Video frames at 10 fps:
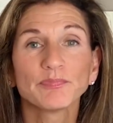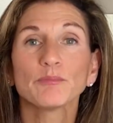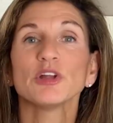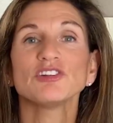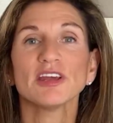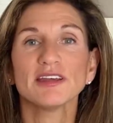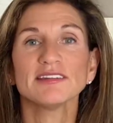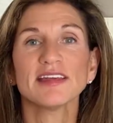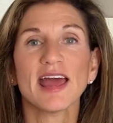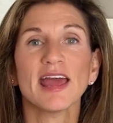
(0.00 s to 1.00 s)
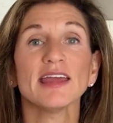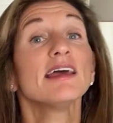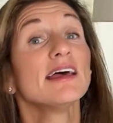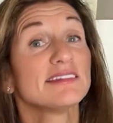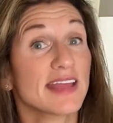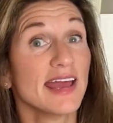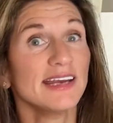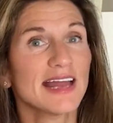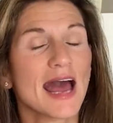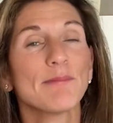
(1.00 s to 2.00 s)
which is a
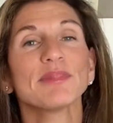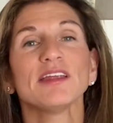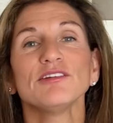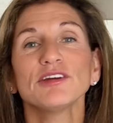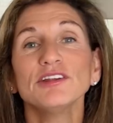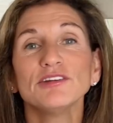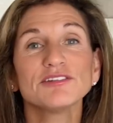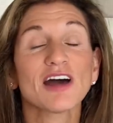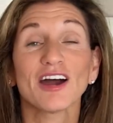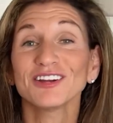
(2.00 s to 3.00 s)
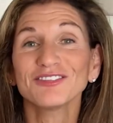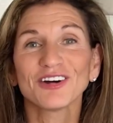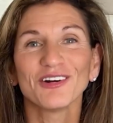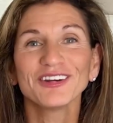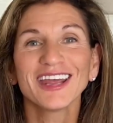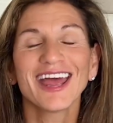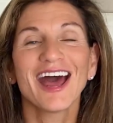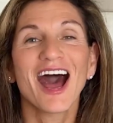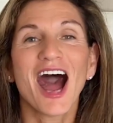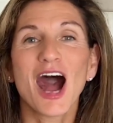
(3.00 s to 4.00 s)
scanning app that you can use on your phone,
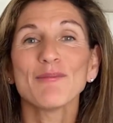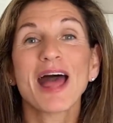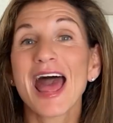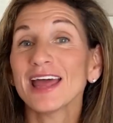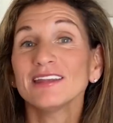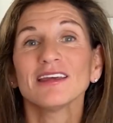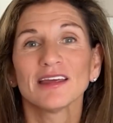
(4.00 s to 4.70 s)
and